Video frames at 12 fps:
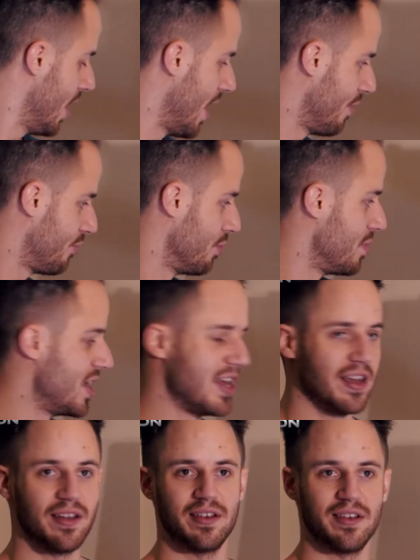For
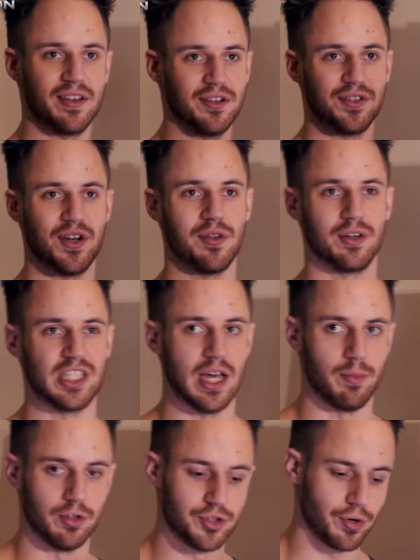me, here's another
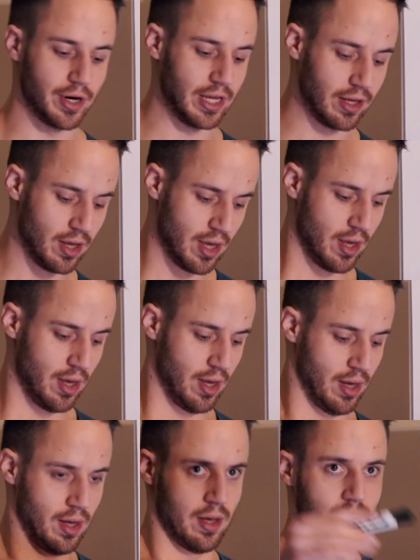example. During
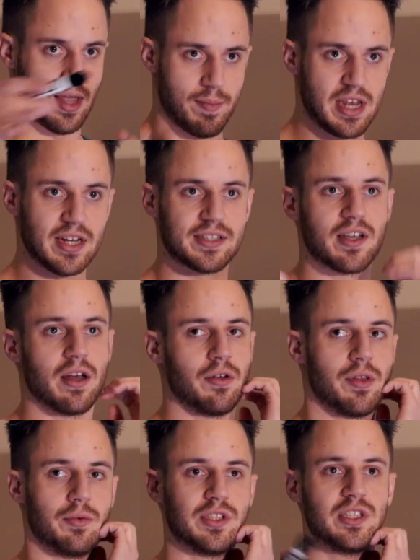that media scandal,
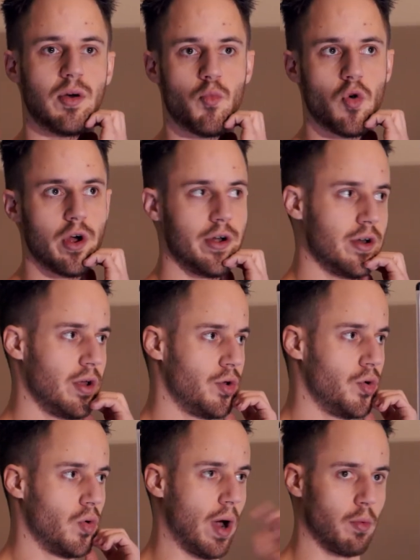there was someone
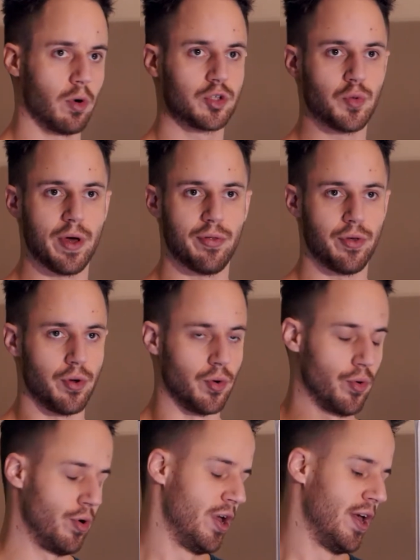who I worked with
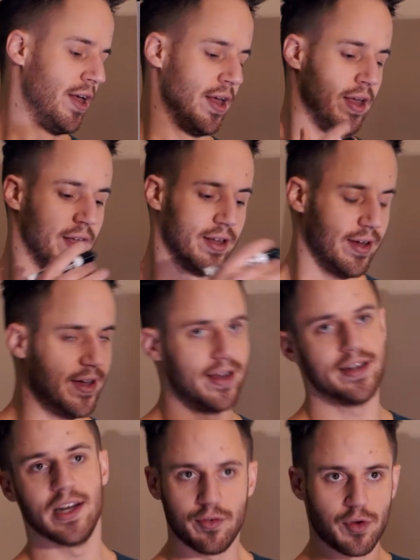who
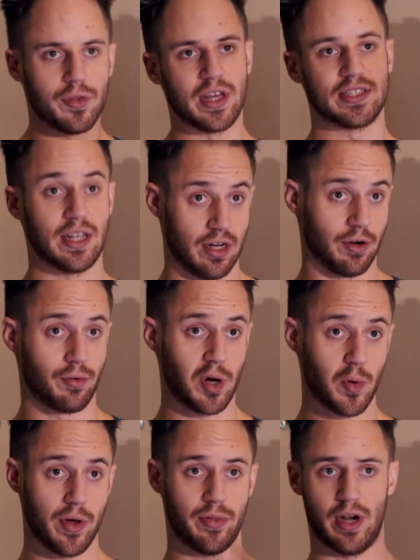did a few things I didn't agree
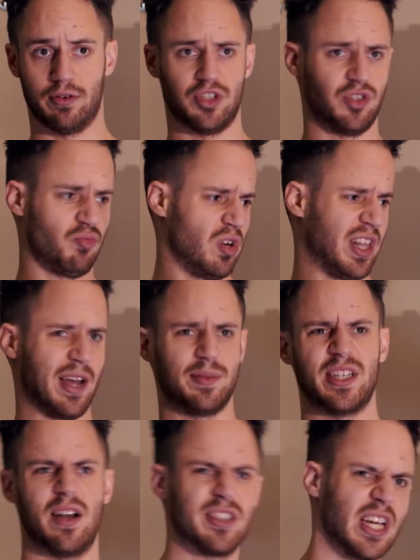with, and I was just really
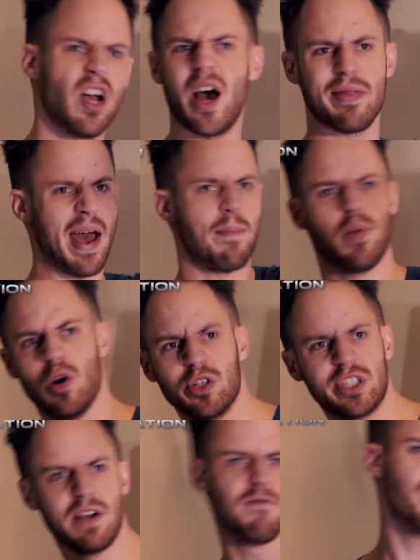upset. I was like, that
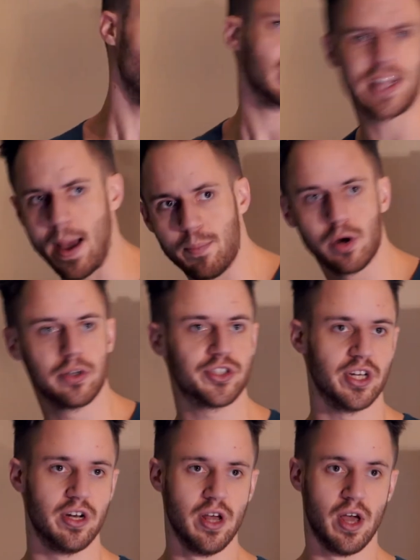person, fuck that
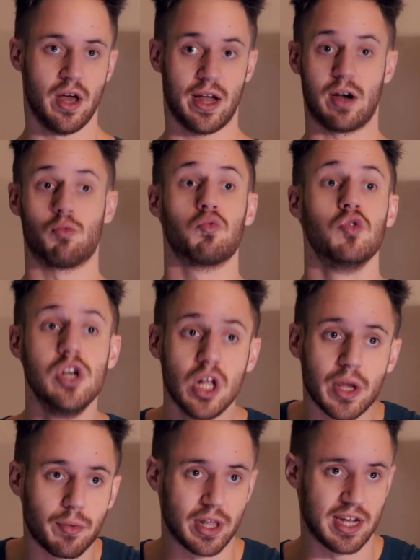person. I got really,
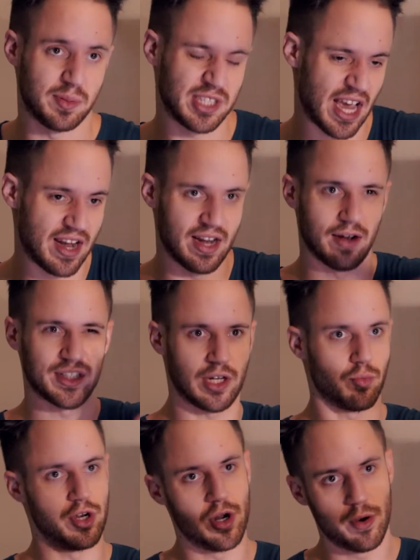really upset, and I was like,
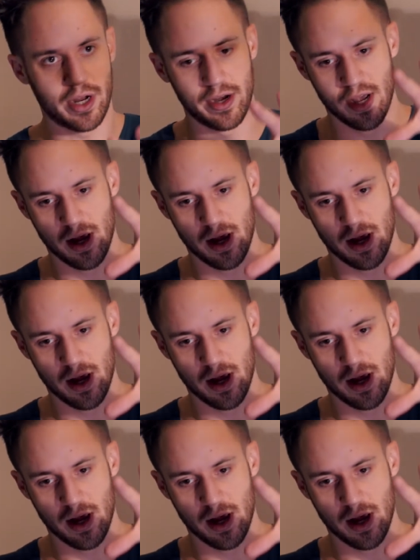you know what?